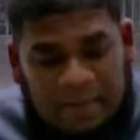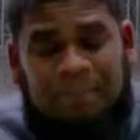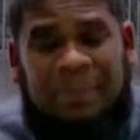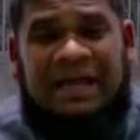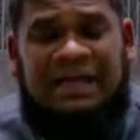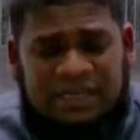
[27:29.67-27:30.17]

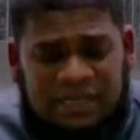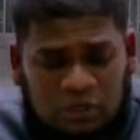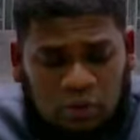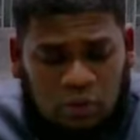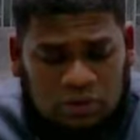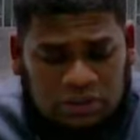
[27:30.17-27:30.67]

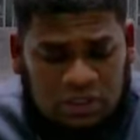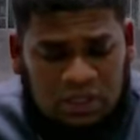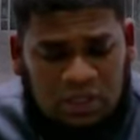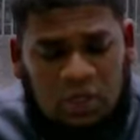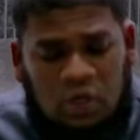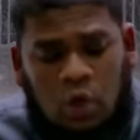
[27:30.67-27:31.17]
Abundant
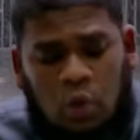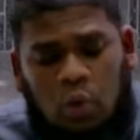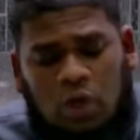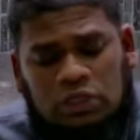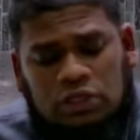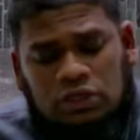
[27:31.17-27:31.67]
water
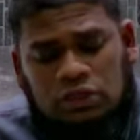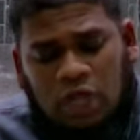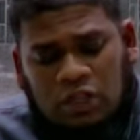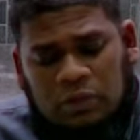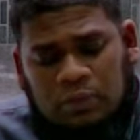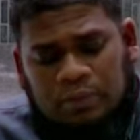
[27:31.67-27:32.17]
will
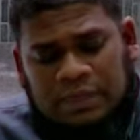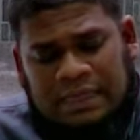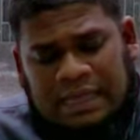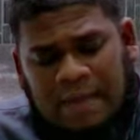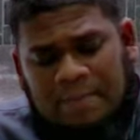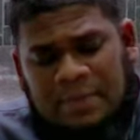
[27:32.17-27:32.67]
not
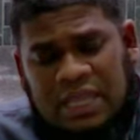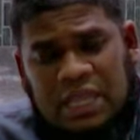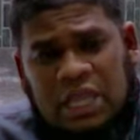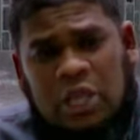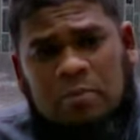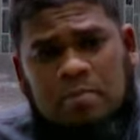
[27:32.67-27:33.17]
become
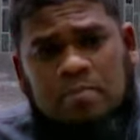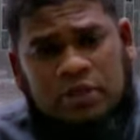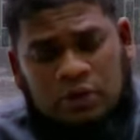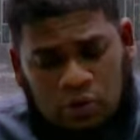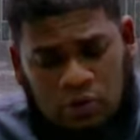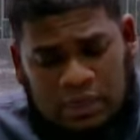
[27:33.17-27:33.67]

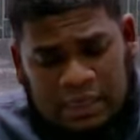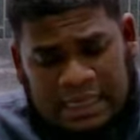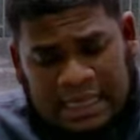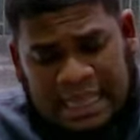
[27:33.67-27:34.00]
impure